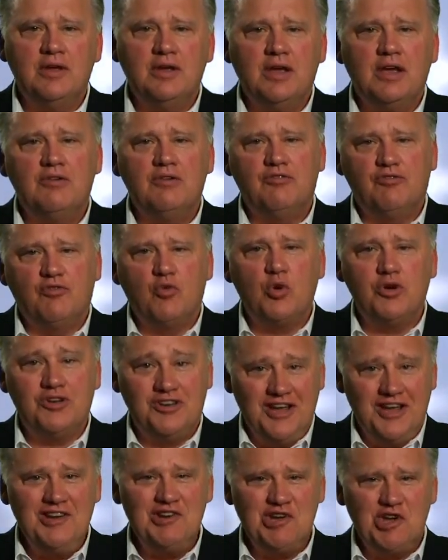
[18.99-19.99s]
in
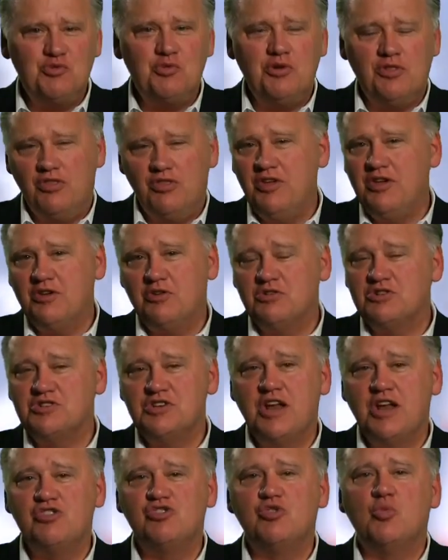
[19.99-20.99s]
1,400 theaters
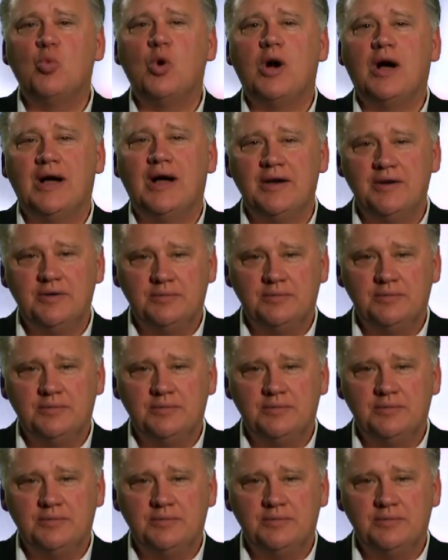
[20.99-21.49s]
nationwide.